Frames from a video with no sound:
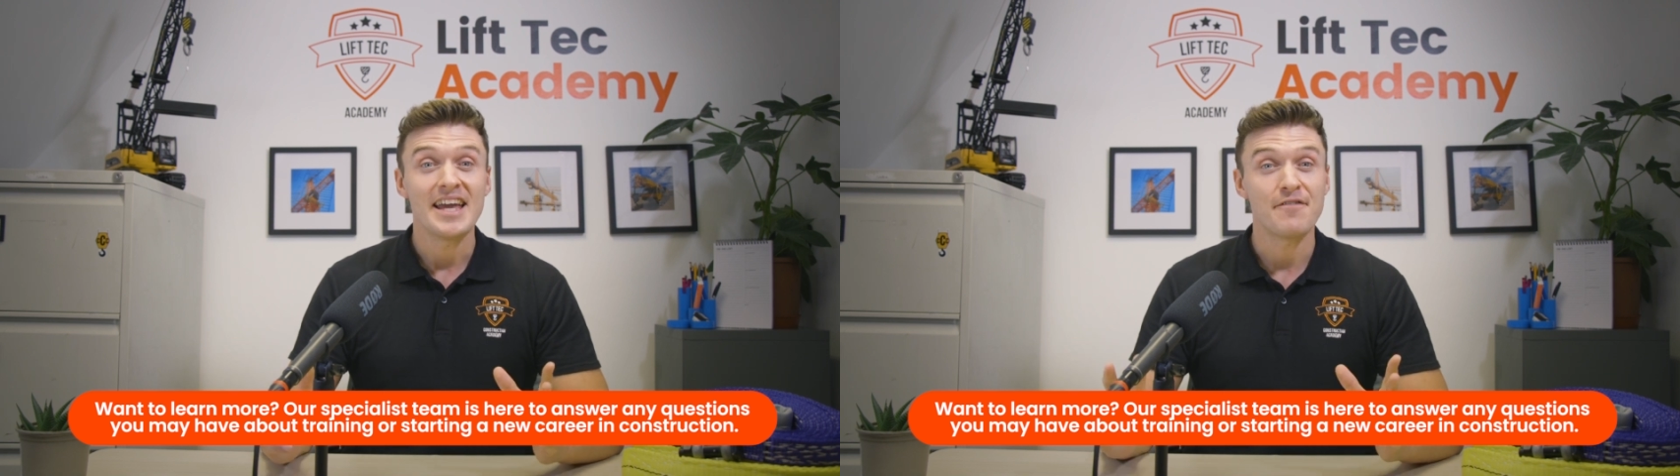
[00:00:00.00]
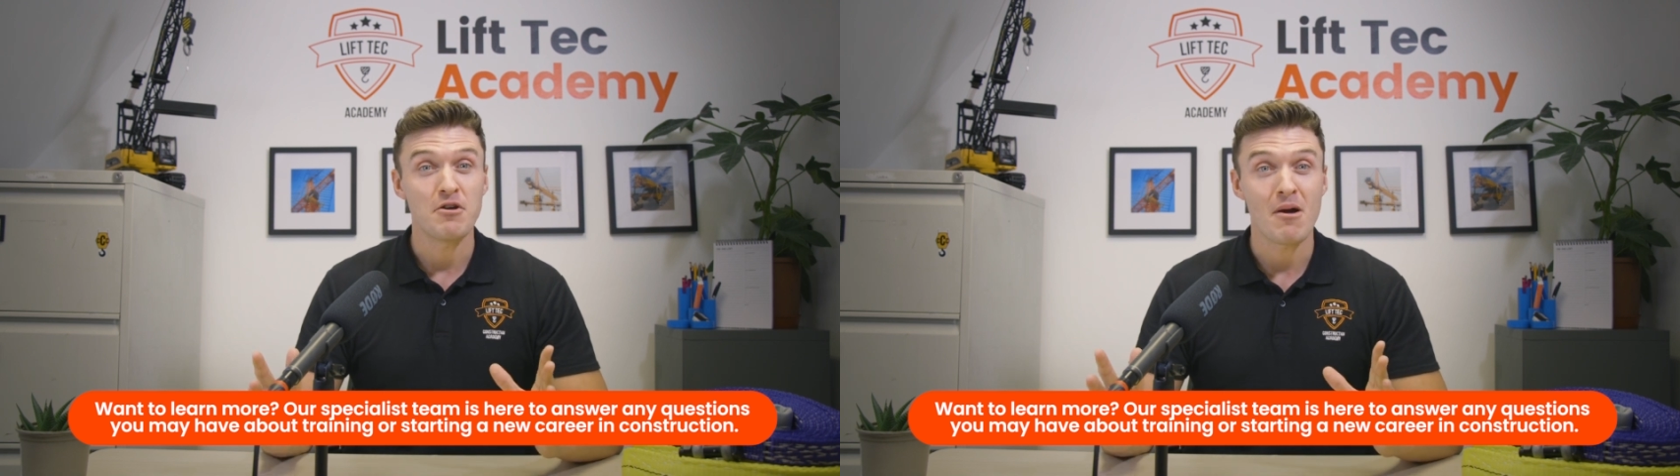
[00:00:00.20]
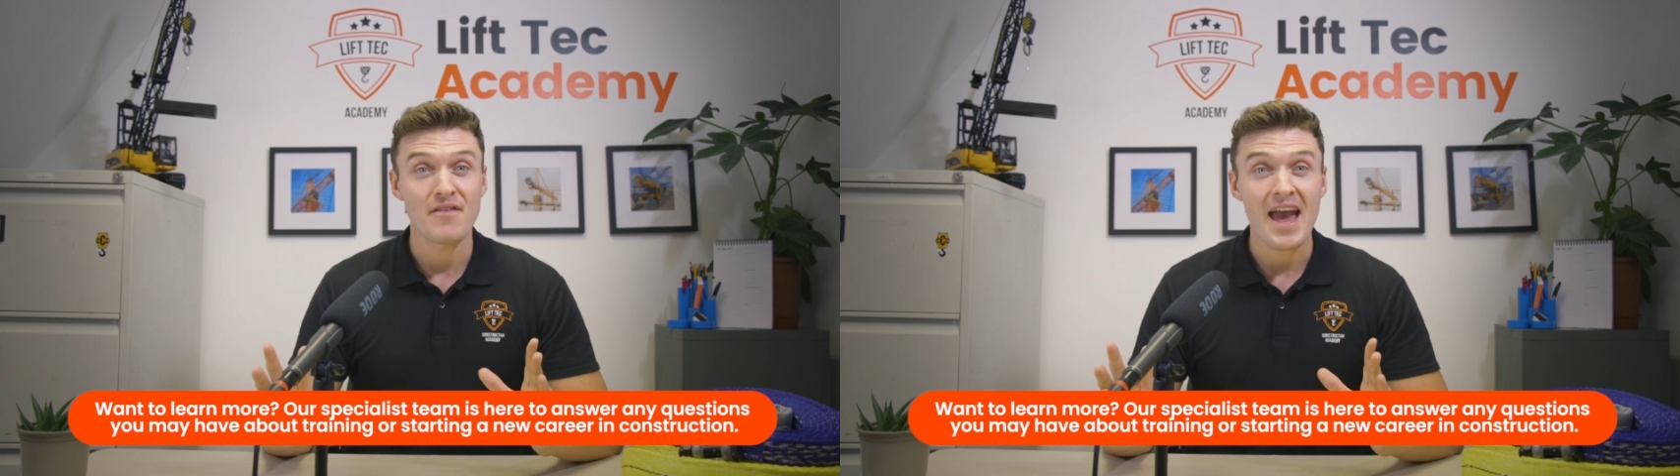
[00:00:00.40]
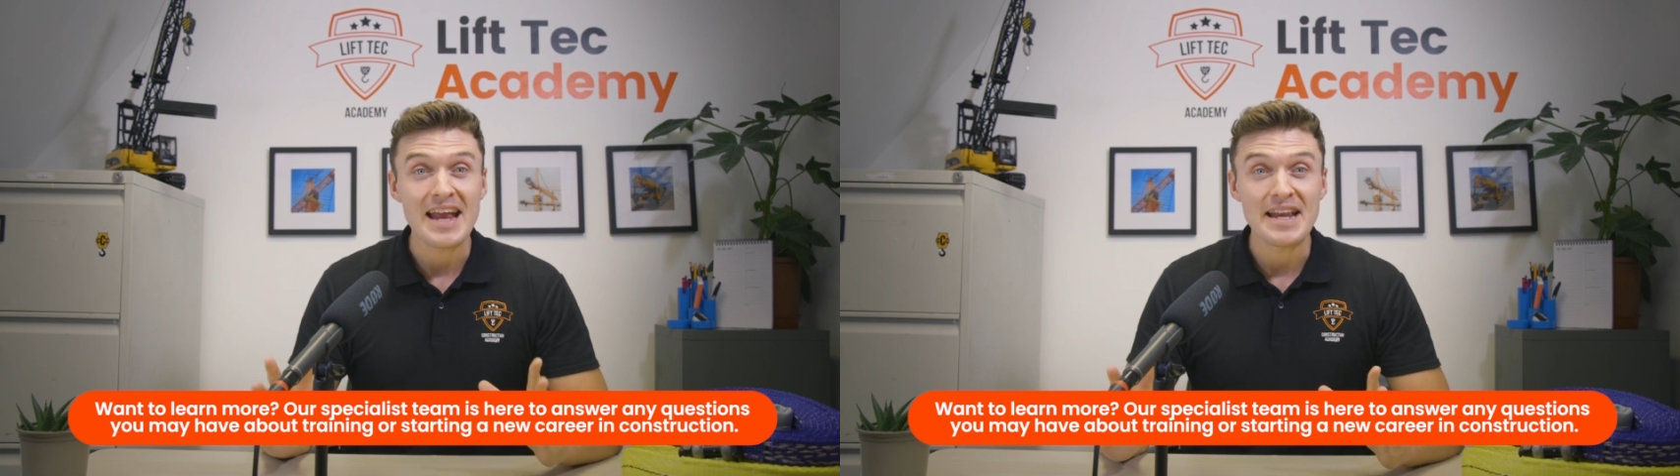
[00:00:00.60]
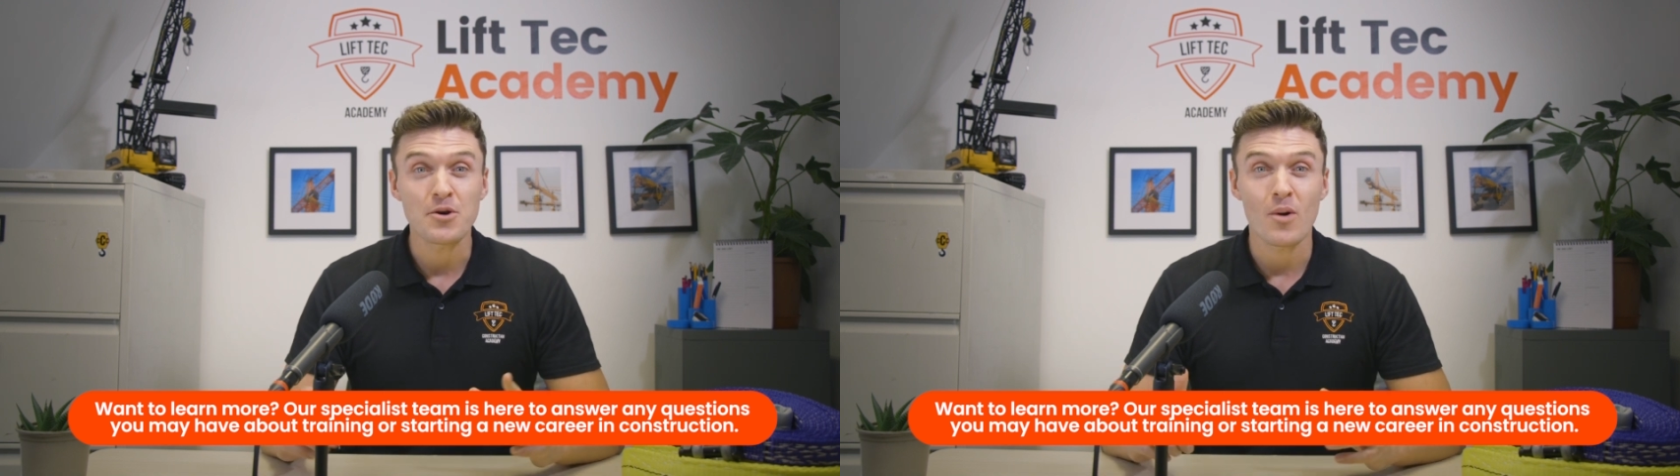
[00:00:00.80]
If you have
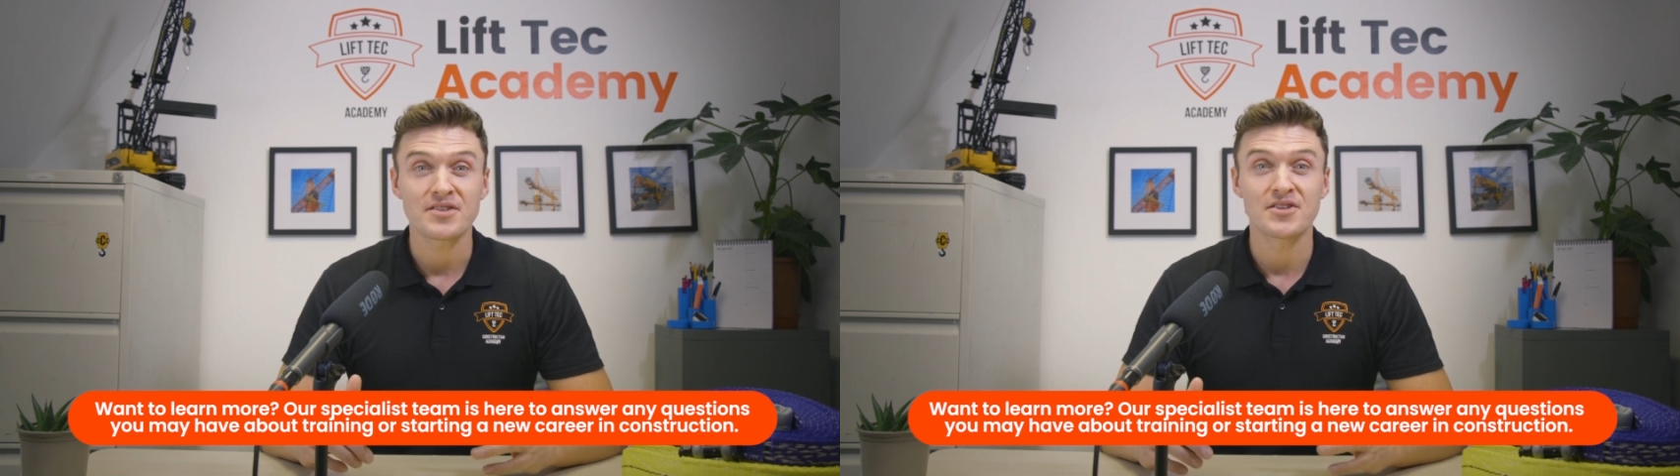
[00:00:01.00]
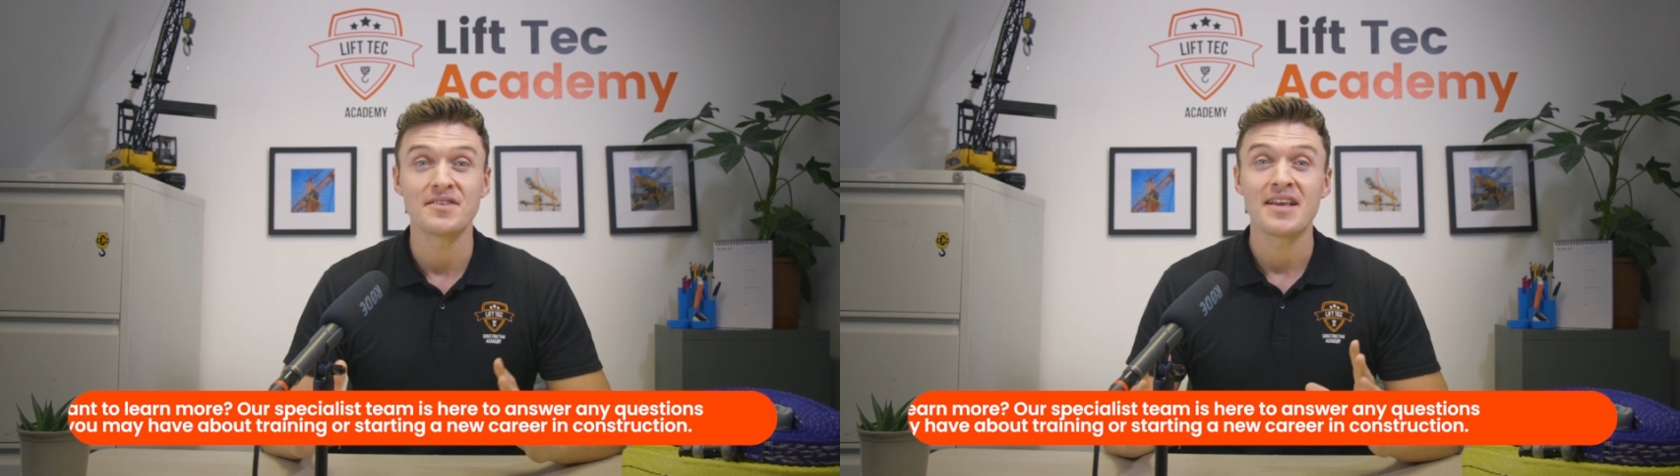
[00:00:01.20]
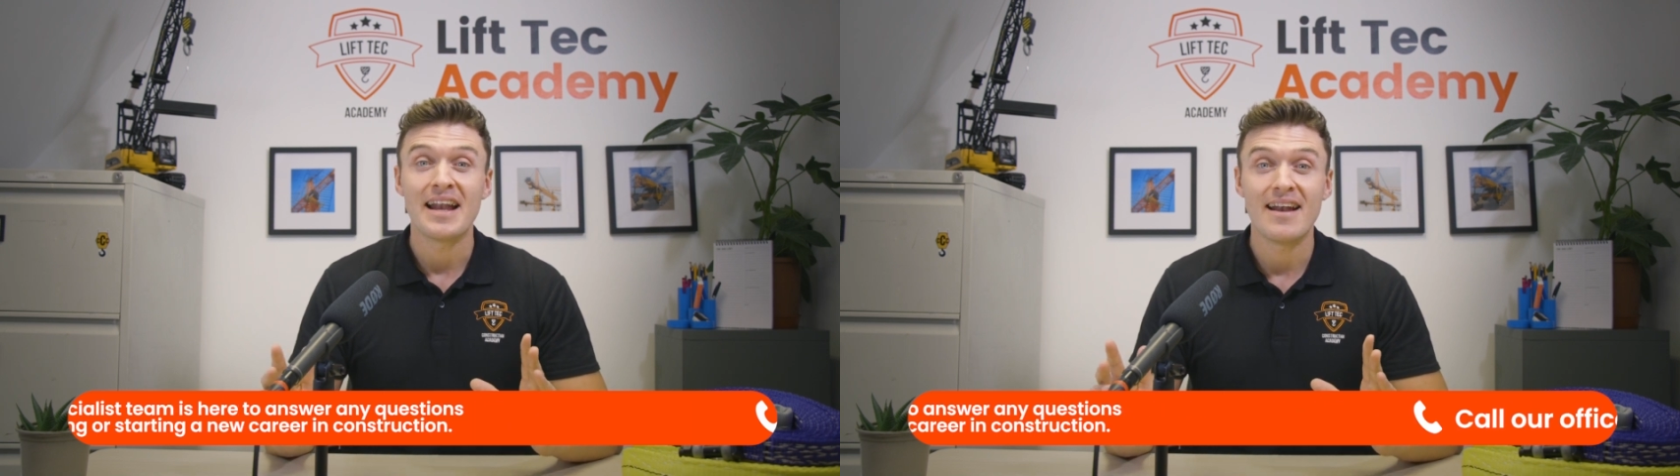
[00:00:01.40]
any questions,